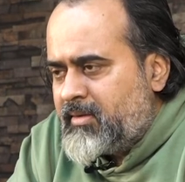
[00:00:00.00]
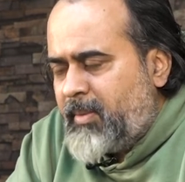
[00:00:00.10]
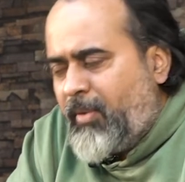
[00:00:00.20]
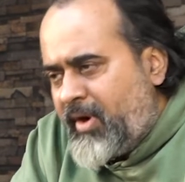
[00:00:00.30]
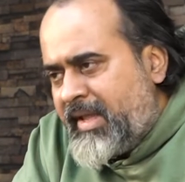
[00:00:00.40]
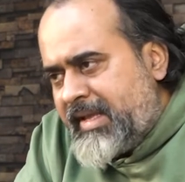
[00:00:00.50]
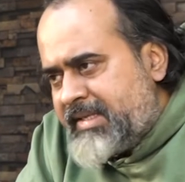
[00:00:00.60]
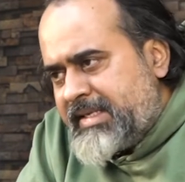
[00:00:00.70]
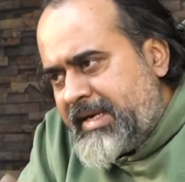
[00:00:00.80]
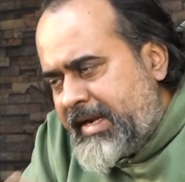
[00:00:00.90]
The body
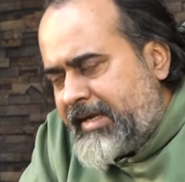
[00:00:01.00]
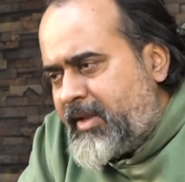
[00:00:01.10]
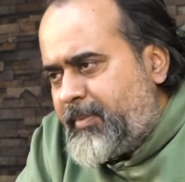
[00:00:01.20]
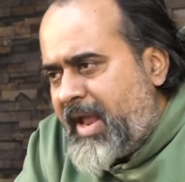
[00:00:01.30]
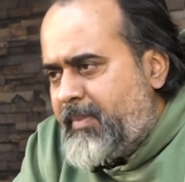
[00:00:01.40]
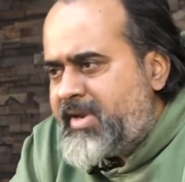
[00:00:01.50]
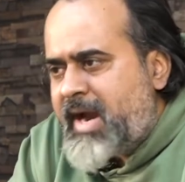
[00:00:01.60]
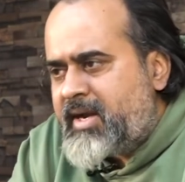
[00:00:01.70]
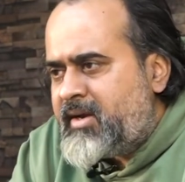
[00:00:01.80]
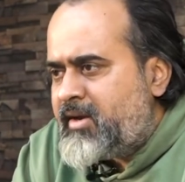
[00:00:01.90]
is indeed the
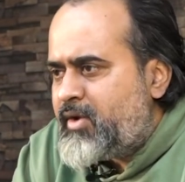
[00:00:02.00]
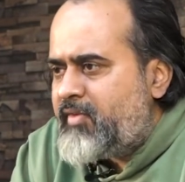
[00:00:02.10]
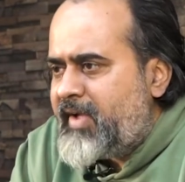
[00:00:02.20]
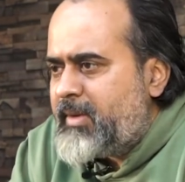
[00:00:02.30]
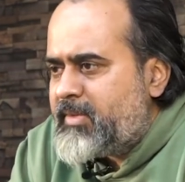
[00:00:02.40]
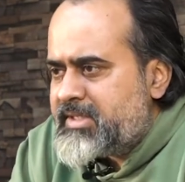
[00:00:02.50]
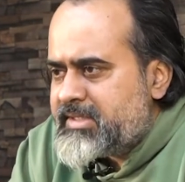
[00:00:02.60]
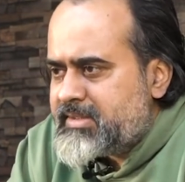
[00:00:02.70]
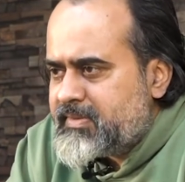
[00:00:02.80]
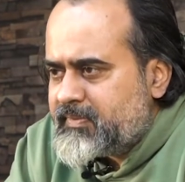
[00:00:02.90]
primary identity of
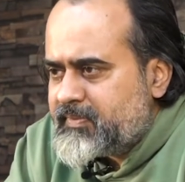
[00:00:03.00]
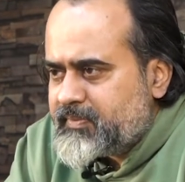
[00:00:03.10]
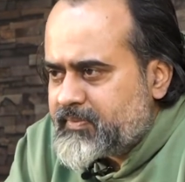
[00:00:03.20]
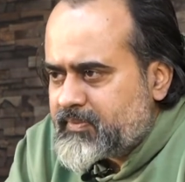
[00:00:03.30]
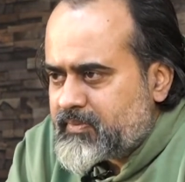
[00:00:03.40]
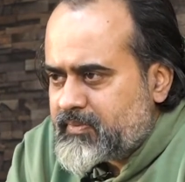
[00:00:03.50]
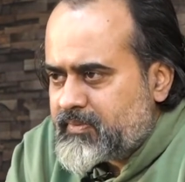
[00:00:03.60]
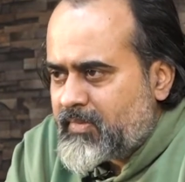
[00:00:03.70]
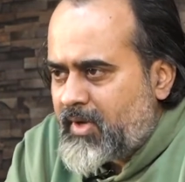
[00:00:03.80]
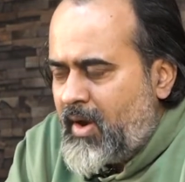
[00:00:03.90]
animals.
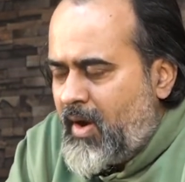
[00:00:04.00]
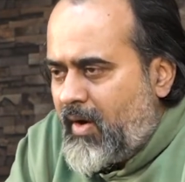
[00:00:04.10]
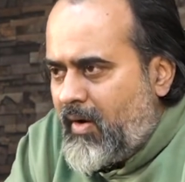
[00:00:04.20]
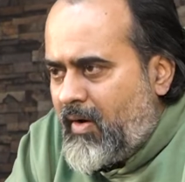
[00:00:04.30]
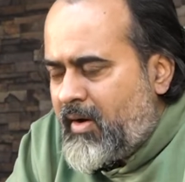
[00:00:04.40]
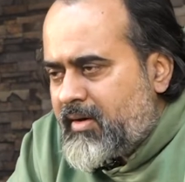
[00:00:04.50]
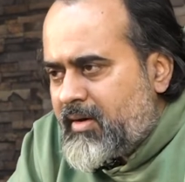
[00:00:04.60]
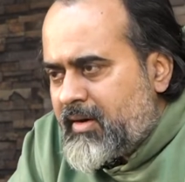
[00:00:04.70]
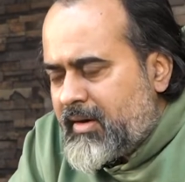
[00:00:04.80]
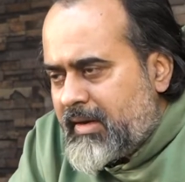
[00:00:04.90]

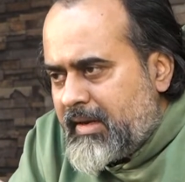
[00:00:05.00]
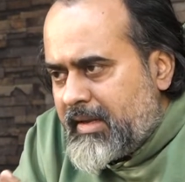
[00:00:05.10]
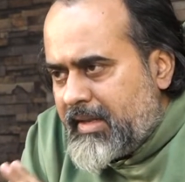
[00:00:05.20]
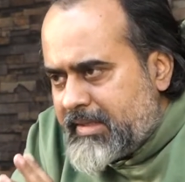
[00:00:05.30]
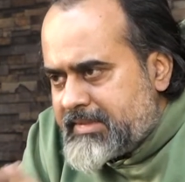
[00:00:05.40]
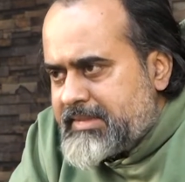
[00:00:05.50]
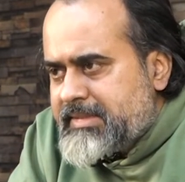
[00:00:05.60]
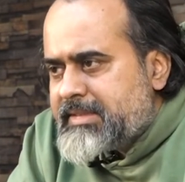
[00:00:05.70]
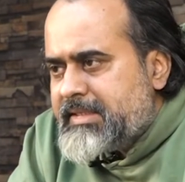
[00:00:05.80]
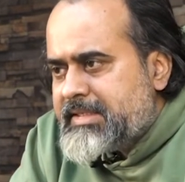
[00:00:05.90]
Or
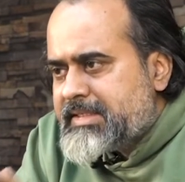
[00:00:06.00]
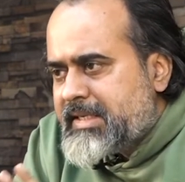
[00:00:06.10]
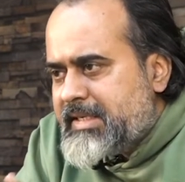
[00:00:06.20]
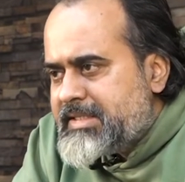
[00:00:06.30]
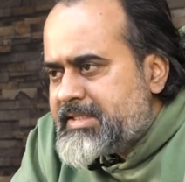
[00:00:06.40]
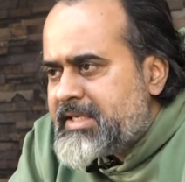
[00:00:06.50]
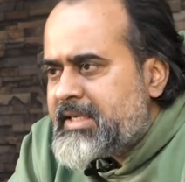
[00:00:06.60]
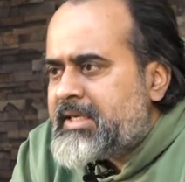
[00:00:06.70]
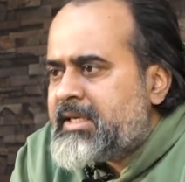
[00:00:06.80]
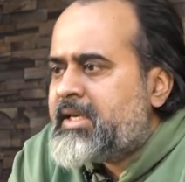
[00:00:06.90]
is
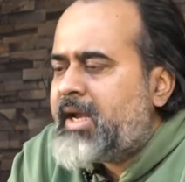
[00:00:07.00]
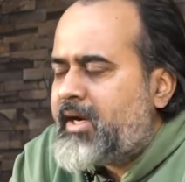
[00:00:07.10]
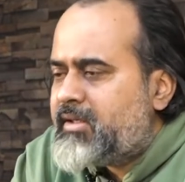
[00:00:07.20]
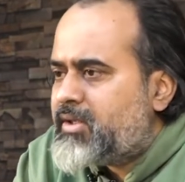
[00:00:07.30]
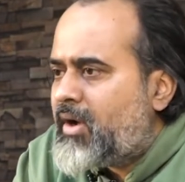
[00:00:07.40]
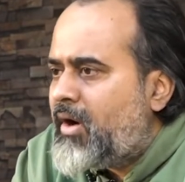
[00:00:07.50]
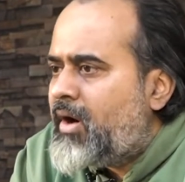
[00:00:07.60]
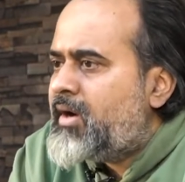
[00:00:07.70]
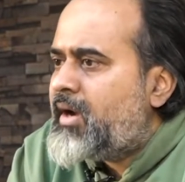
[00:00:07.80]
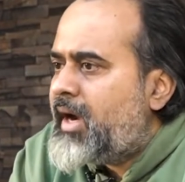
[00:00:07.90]
discretion and
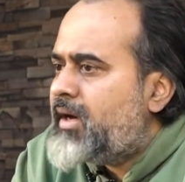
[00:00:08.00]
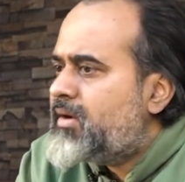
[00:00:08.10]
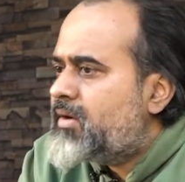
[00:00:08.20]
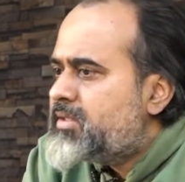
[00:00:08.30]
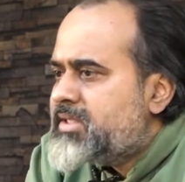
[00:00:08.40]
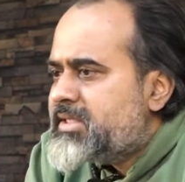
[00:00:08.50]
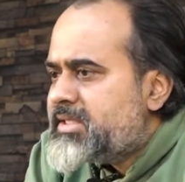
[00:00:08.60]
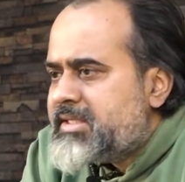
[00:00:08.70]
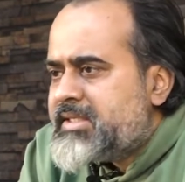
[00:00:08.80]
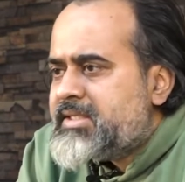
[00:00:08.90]
thought and
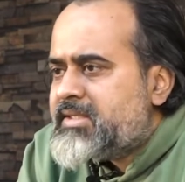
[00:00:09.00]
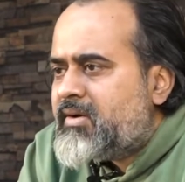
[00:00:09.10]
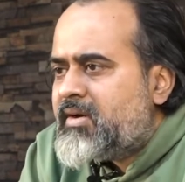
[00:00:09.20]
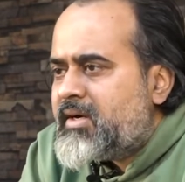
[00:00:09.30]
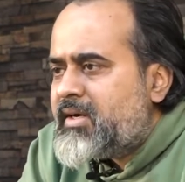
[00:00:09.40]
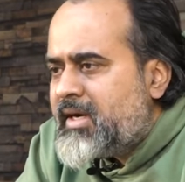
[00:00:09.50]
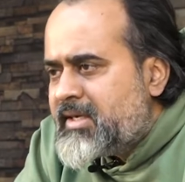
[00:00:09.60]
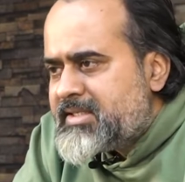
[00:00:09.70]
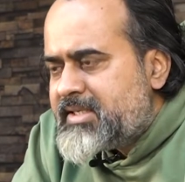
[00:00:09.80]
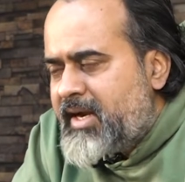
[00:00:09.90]
consciousness or
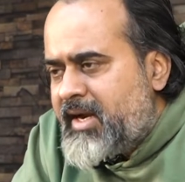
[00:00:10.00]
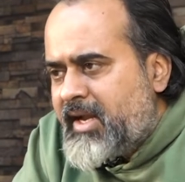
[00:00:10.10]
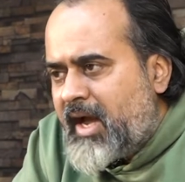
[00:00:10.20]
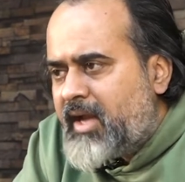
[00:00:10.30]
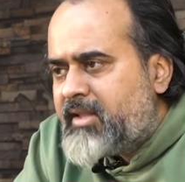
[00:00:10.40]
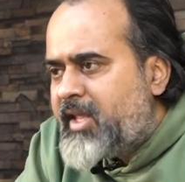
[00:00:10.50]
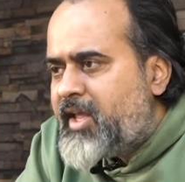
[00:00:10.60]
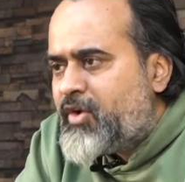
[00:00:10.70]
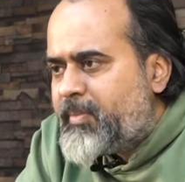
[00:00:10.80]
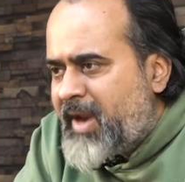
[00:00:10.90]
understanding, are
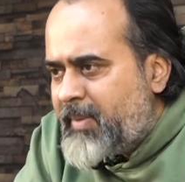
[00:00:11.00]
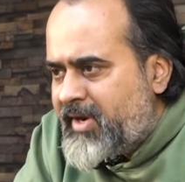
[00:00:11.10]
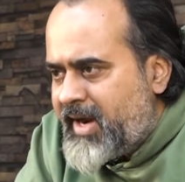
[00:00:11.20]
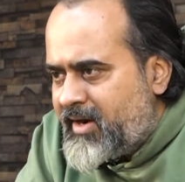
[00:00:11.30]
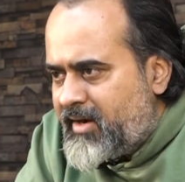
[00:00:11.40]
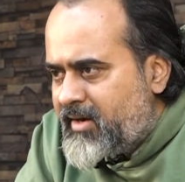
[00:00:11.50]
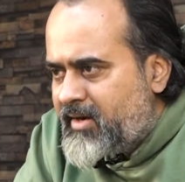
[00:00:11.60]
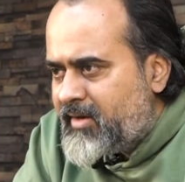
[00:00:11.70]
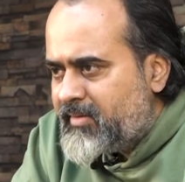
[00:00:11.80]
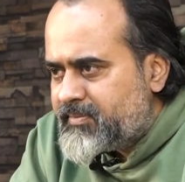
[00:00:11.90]
they your primary
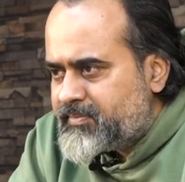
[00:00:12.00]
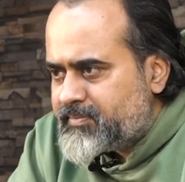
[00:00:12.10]
identity?